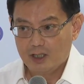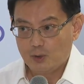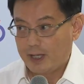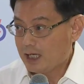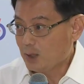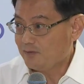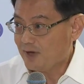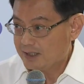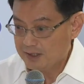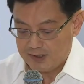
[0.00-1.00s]
Together with
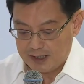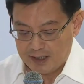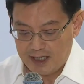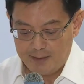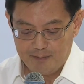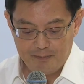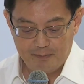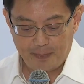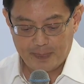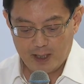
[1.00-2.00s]
others in the team,
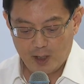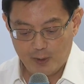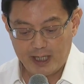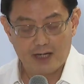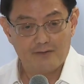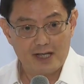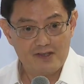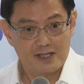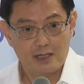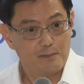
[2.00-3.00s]
we can advance
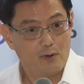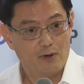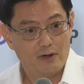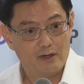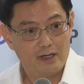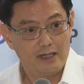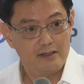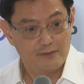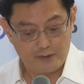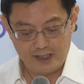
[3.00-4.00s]
Singapore in
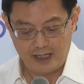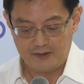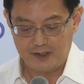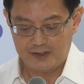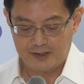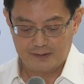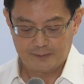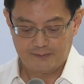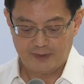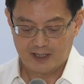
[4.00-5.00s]
different areas.
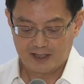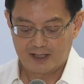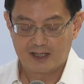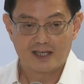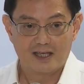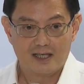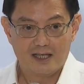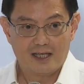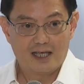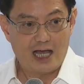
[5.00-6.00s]

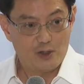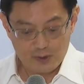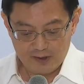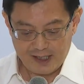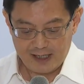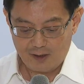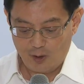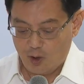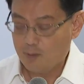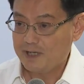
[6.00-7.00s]
I also thank
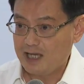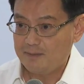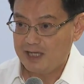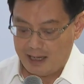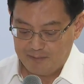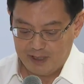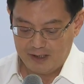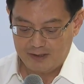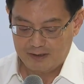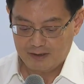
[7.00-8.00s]
all P A P M
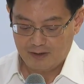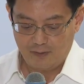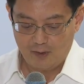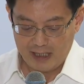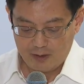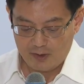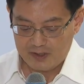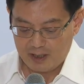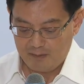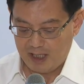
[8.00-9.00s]
Ps for
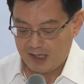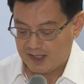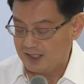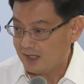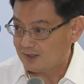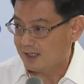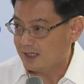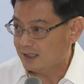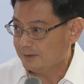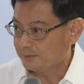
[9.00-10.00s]
endorsing me as the next
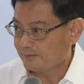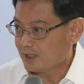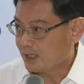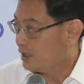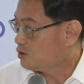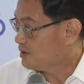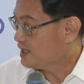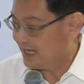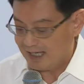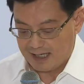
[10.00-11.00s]
leader and Chun
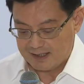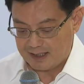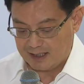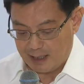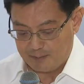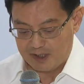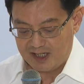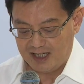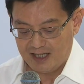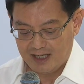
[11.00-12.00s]
Sing as the
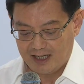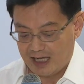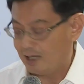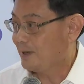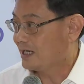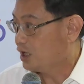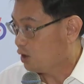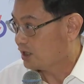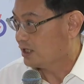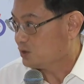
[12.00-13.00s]
deputy at the party
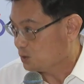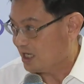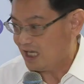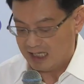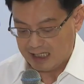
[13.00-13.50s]
caucus today.